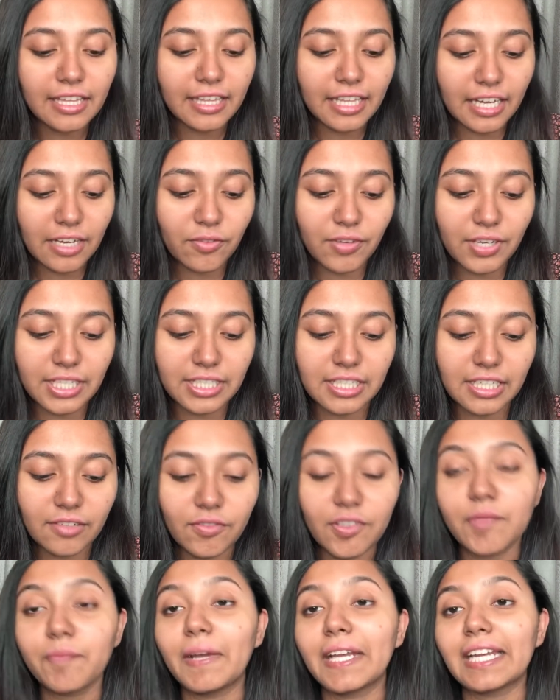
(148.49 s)
Then I went in
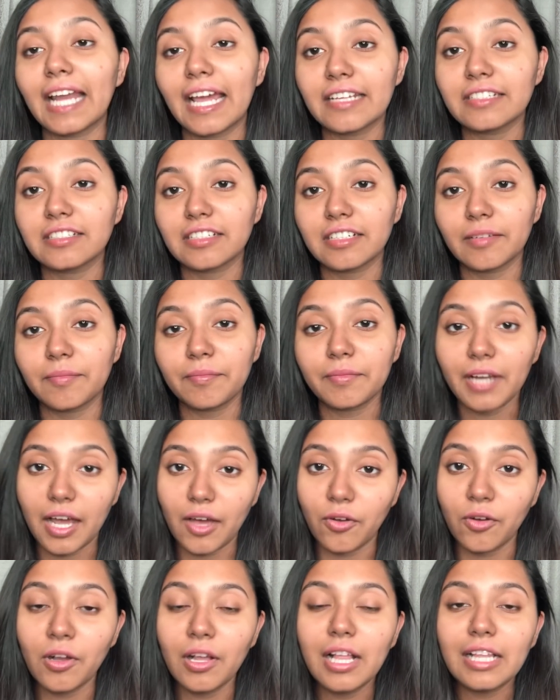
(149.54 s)
with my night cream.
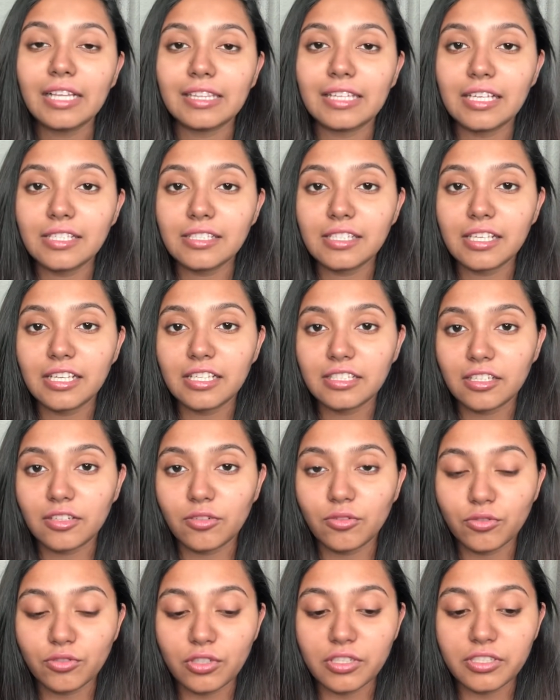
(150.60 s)
Now this is a
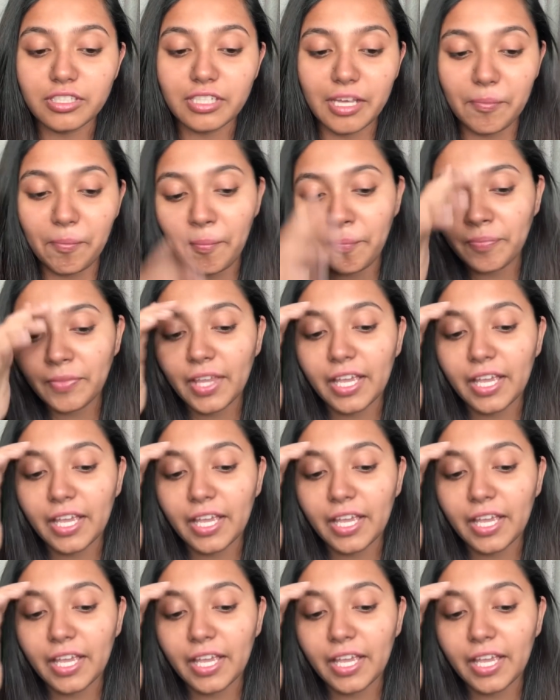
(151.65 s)
crucial step.